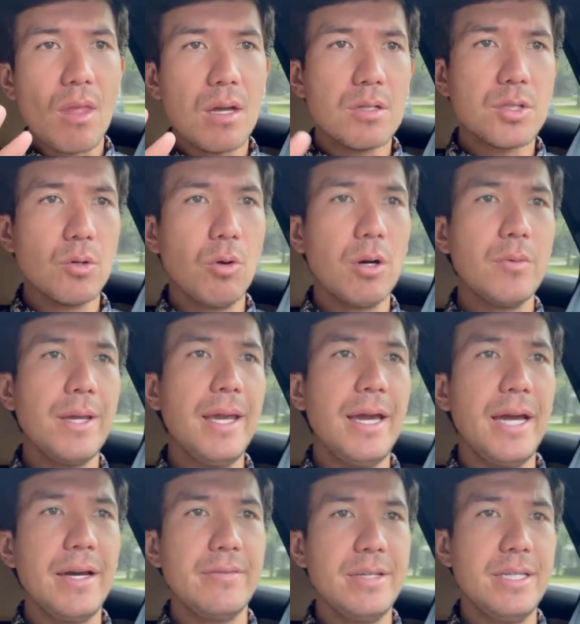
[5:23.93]
So what we
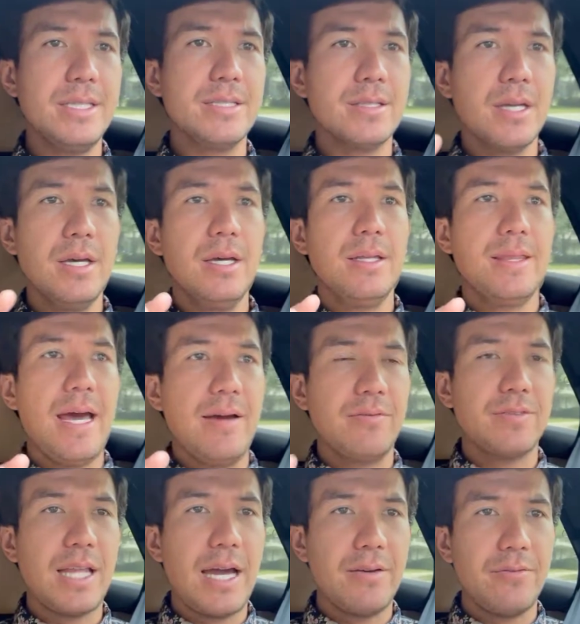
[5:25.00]
have is that
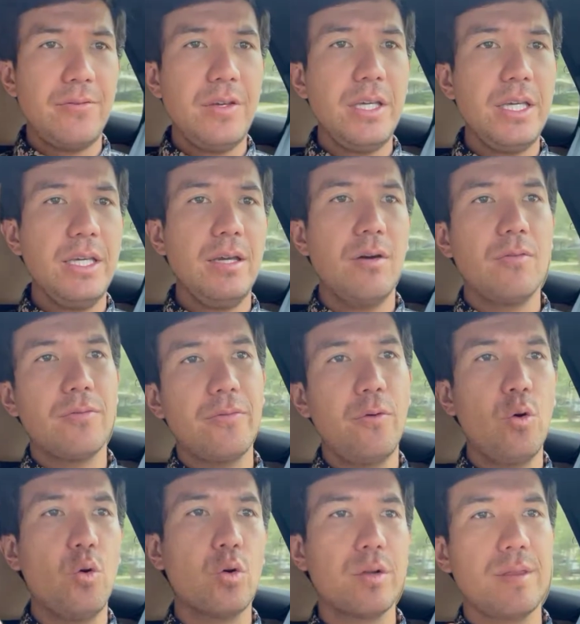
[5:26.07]
flat fee
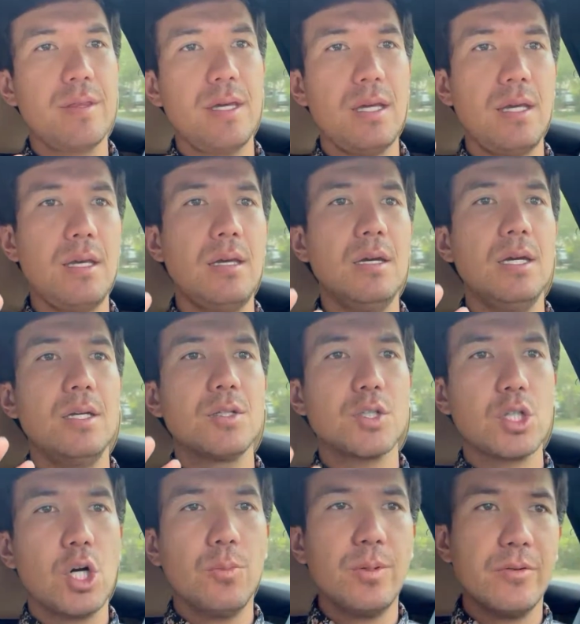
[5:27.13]
for the
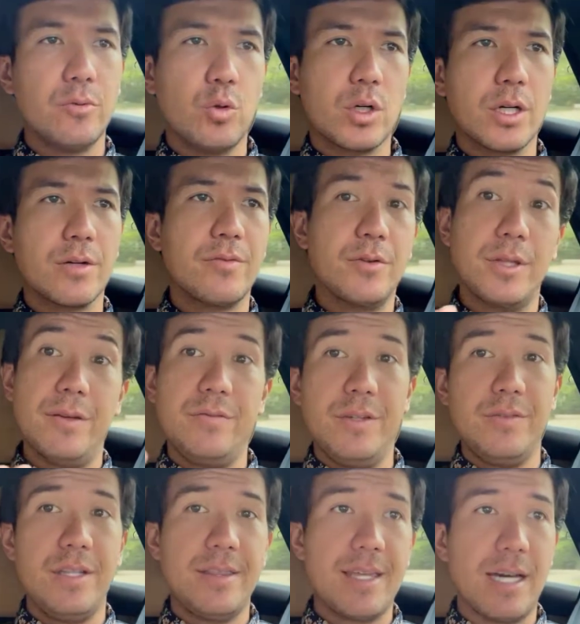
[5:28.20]
scope of work for the
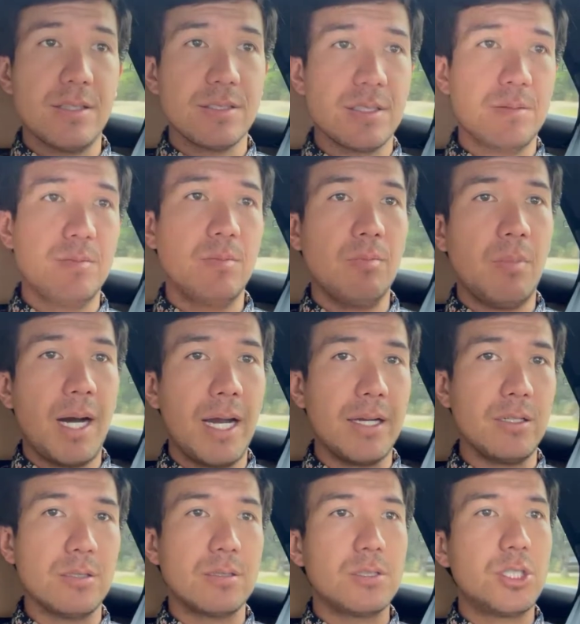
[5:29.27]
50,000
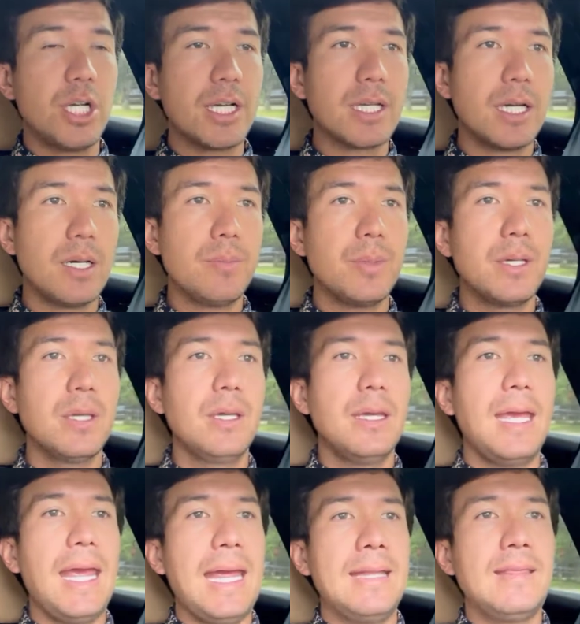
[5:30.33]
mile checkup,
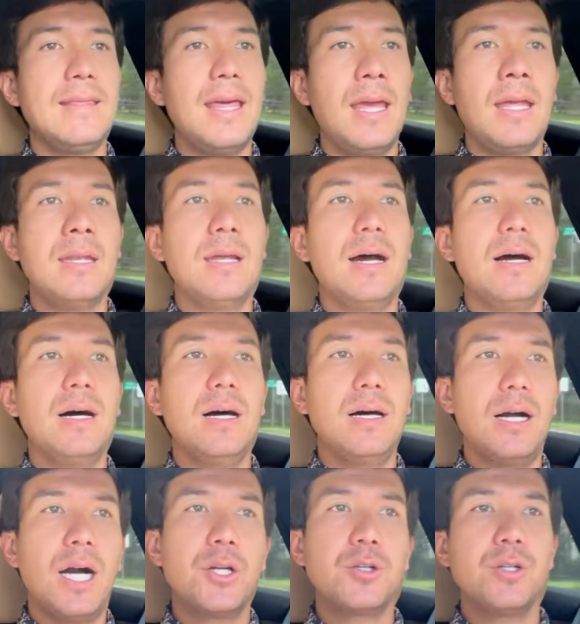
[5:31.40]
and then
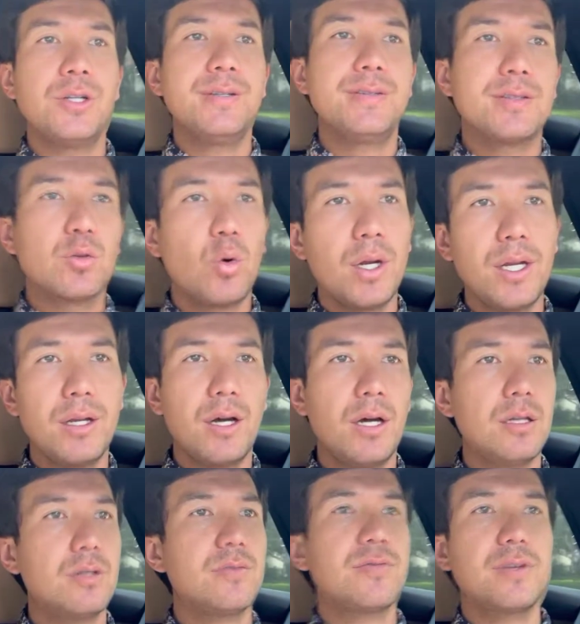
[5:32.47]

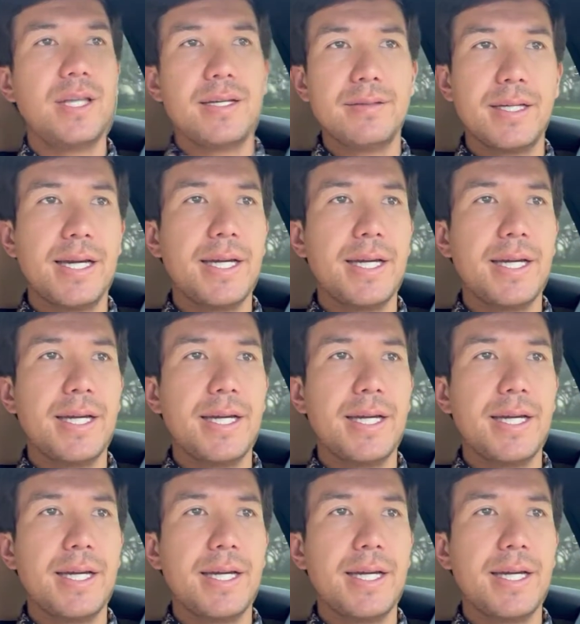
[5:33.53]
$120 for that